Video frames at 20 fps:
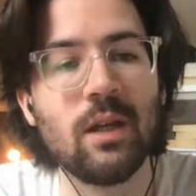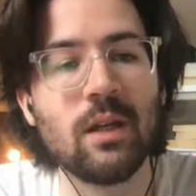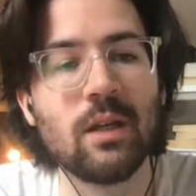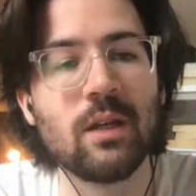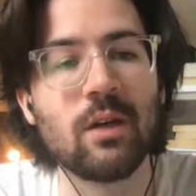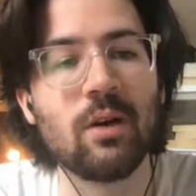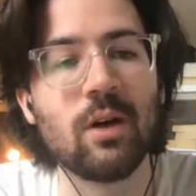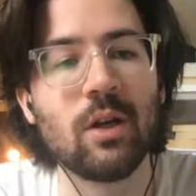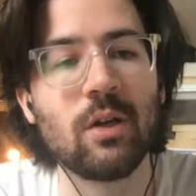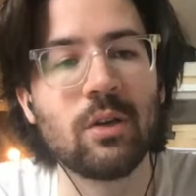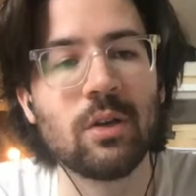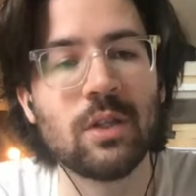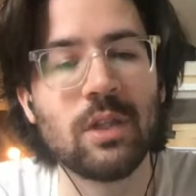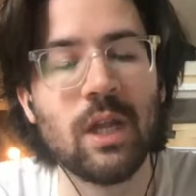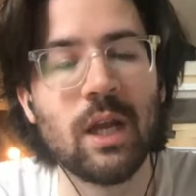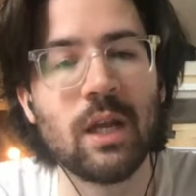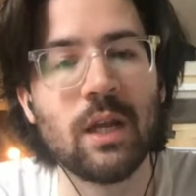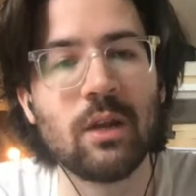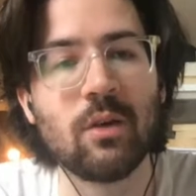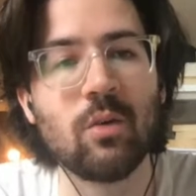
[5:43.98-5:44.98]

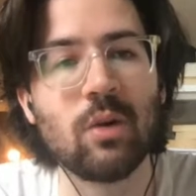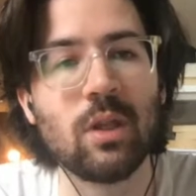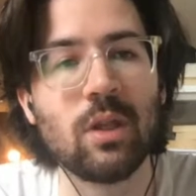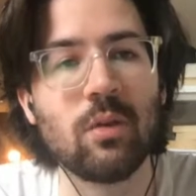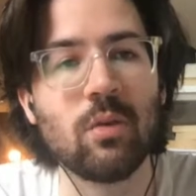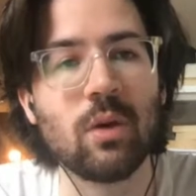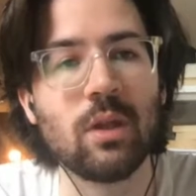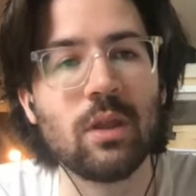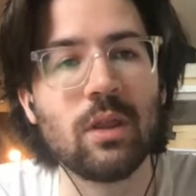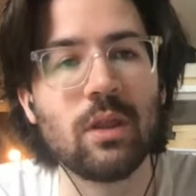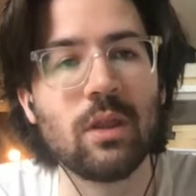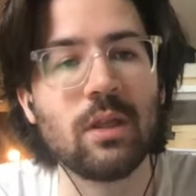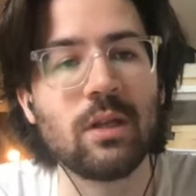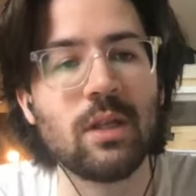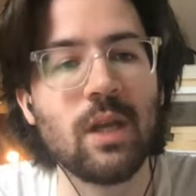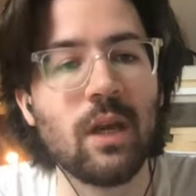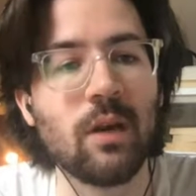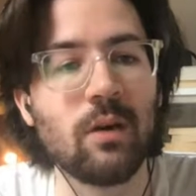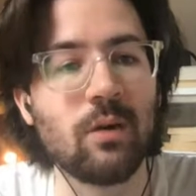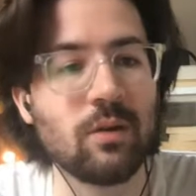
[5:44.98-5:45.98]
understanding what the
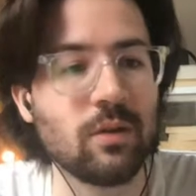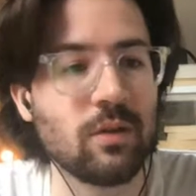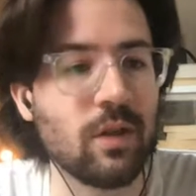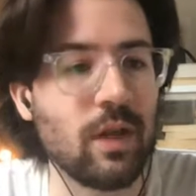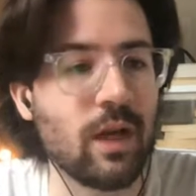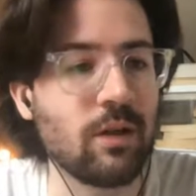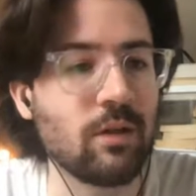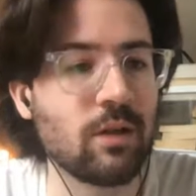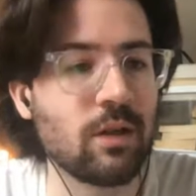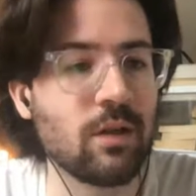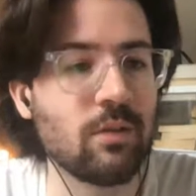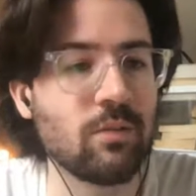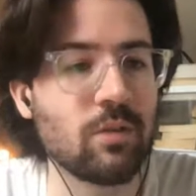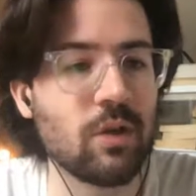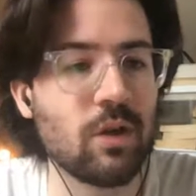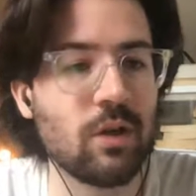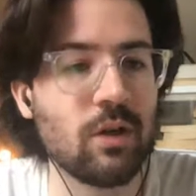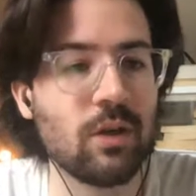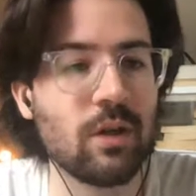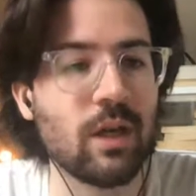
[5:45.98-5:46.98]
tail outcomes
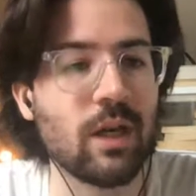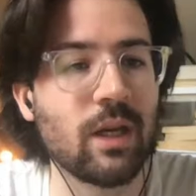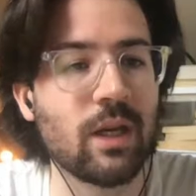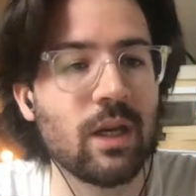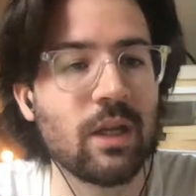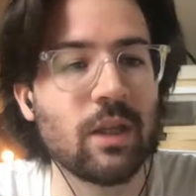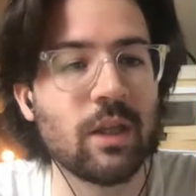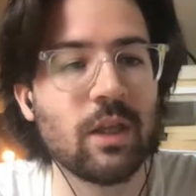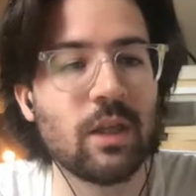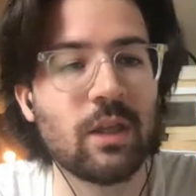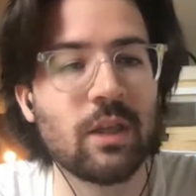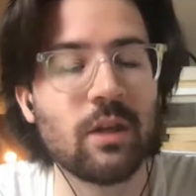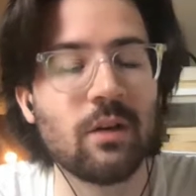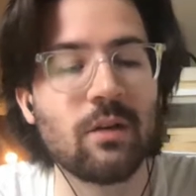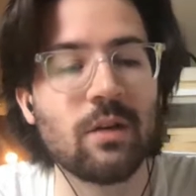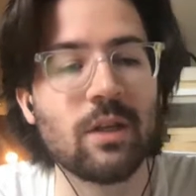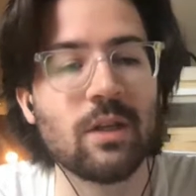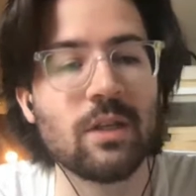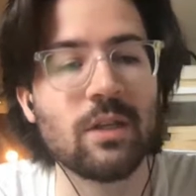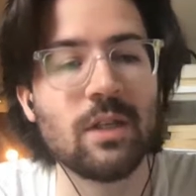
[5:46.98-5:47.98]
are, like I think there
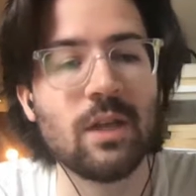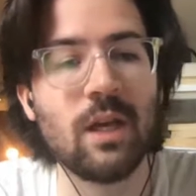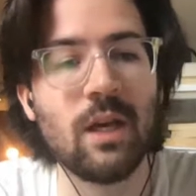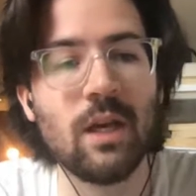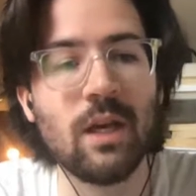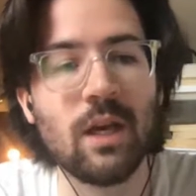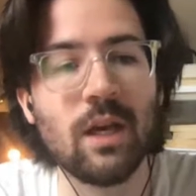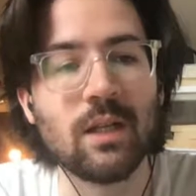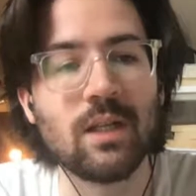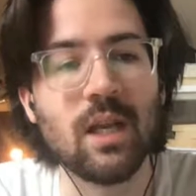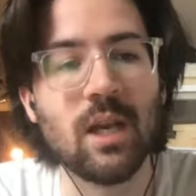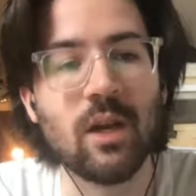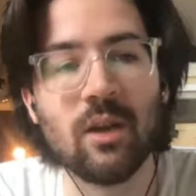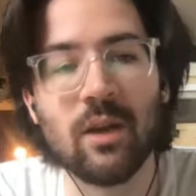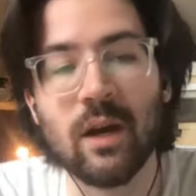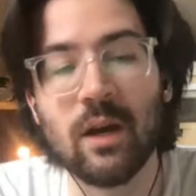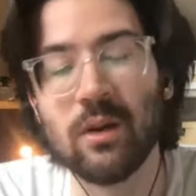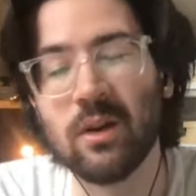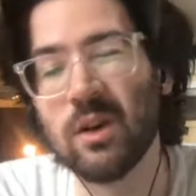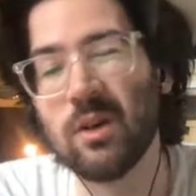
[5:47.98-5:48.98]
is a tail
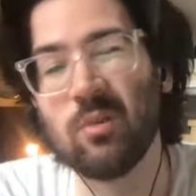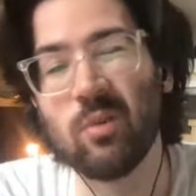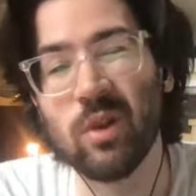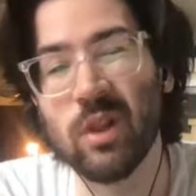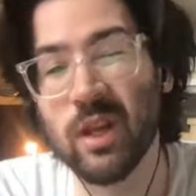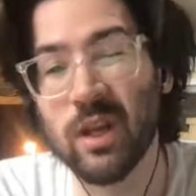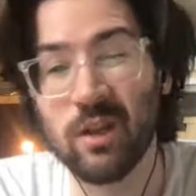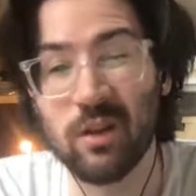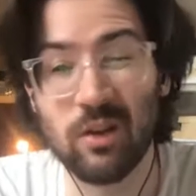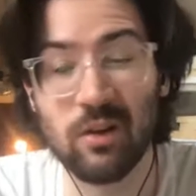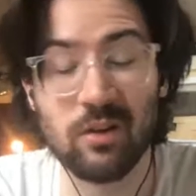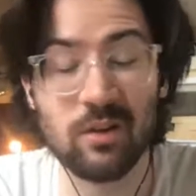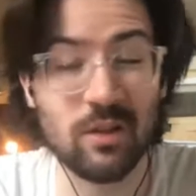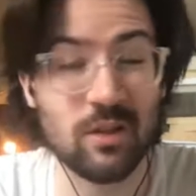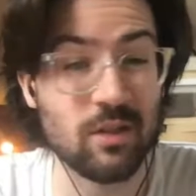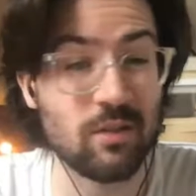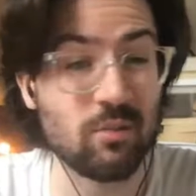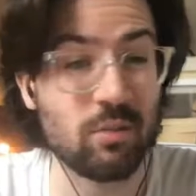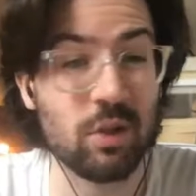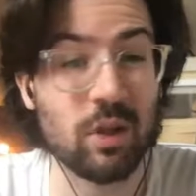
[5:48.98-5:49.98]
outcome where like
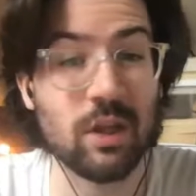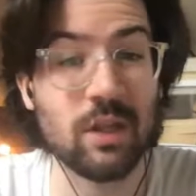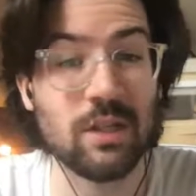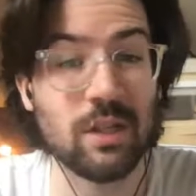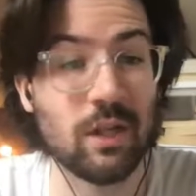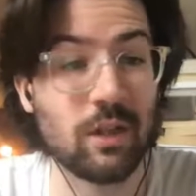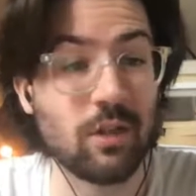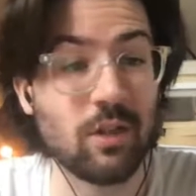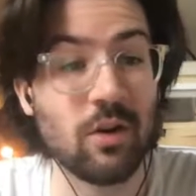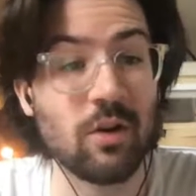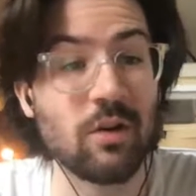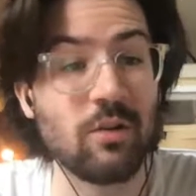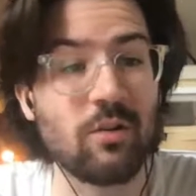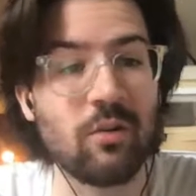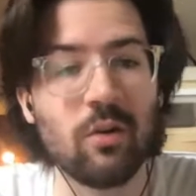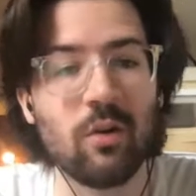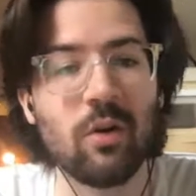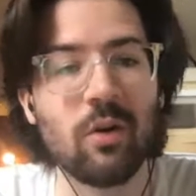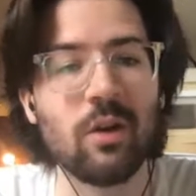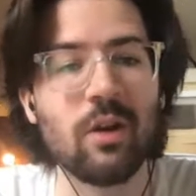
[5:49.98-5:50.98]
Clarkson plays like
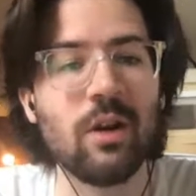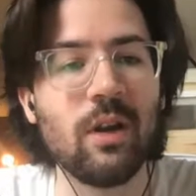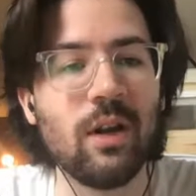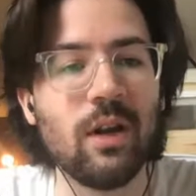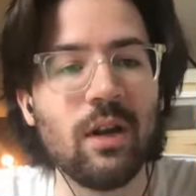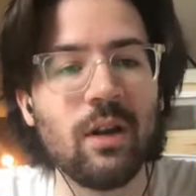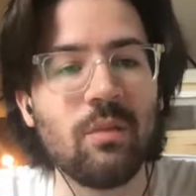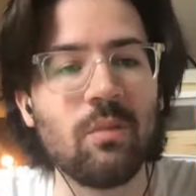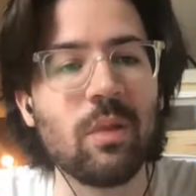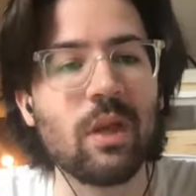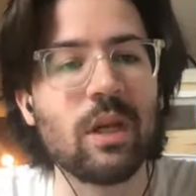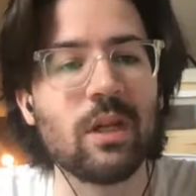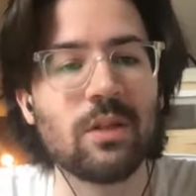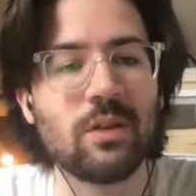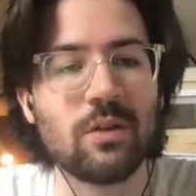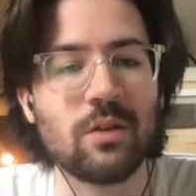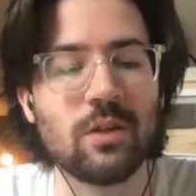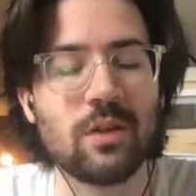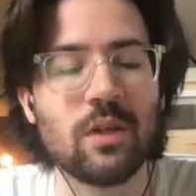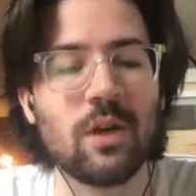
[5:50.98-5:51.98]
34
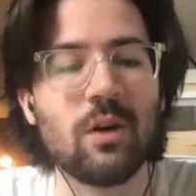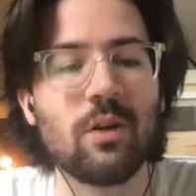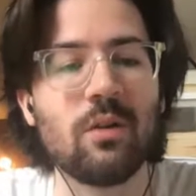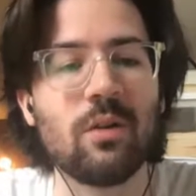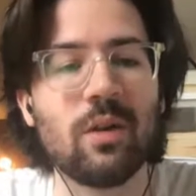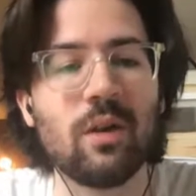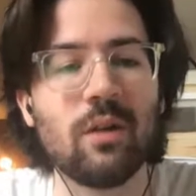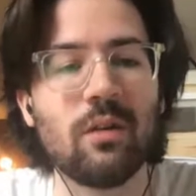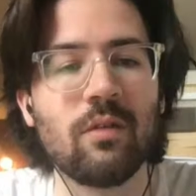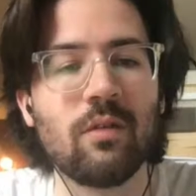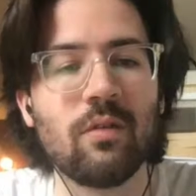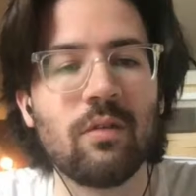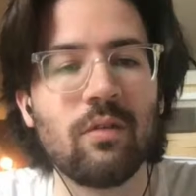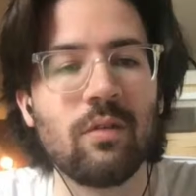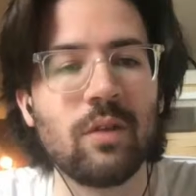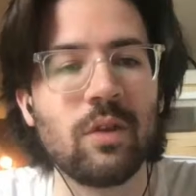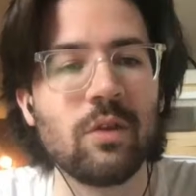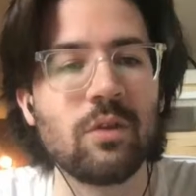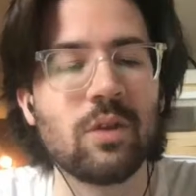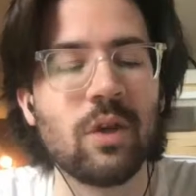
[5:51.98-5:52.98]
minutes or so if
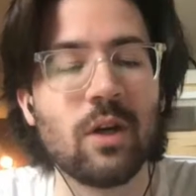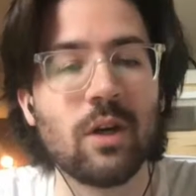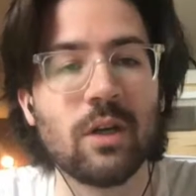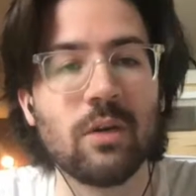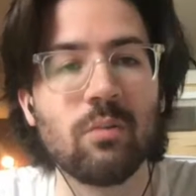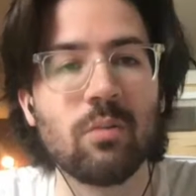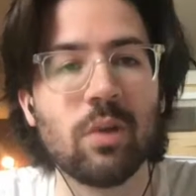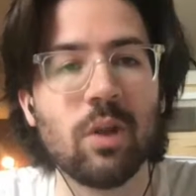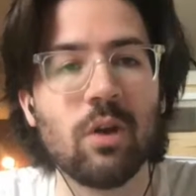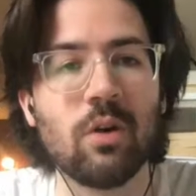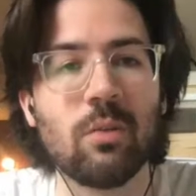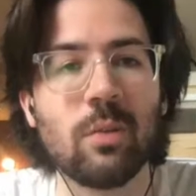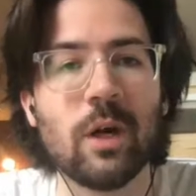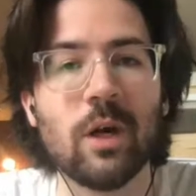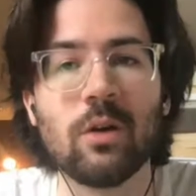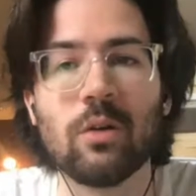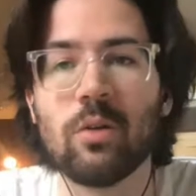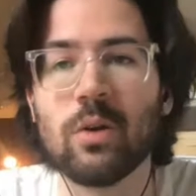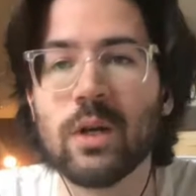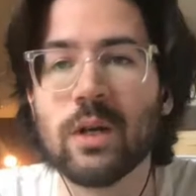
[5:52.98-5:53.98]
Utah can blow him
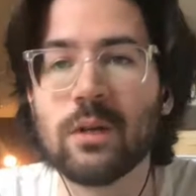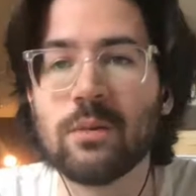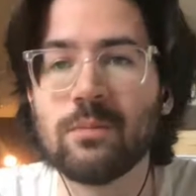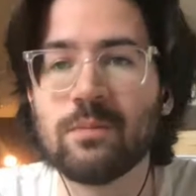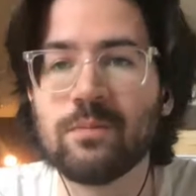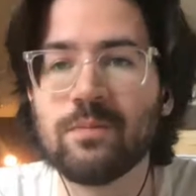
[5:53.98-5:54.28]
out quick.